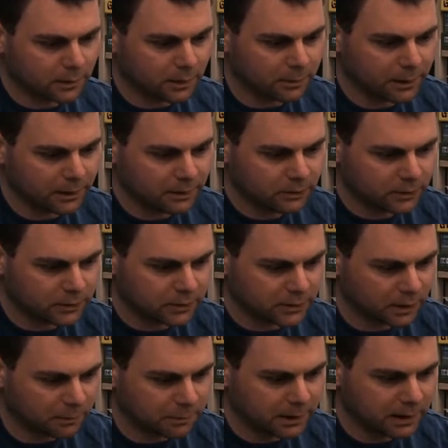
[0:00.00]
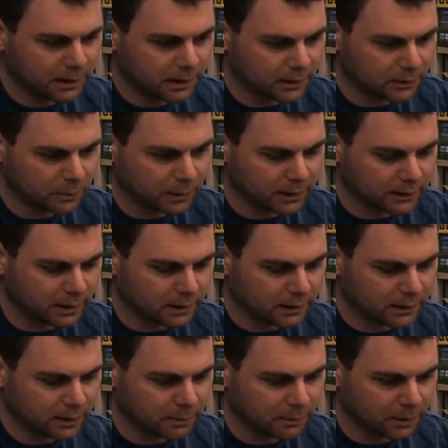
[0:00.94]
Comparing to a pea doesn't make
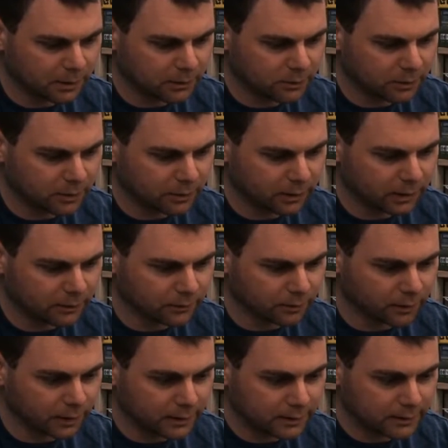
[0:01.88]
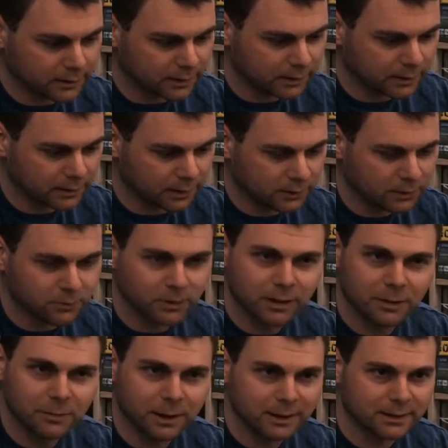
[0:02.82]
sense. Comparing to a grain of rice, it doesn't
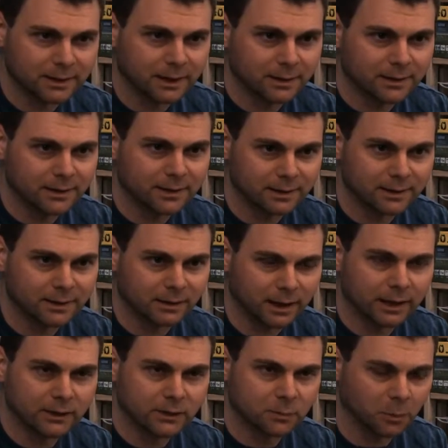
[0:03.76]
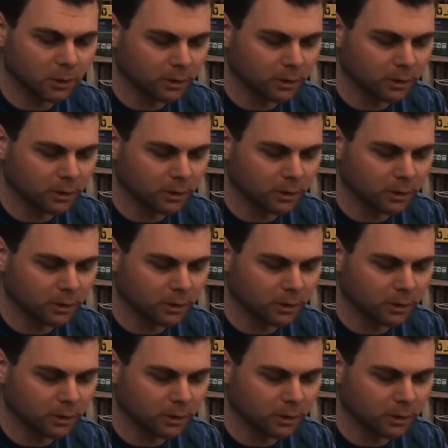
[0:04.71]
really make sense. This is a lot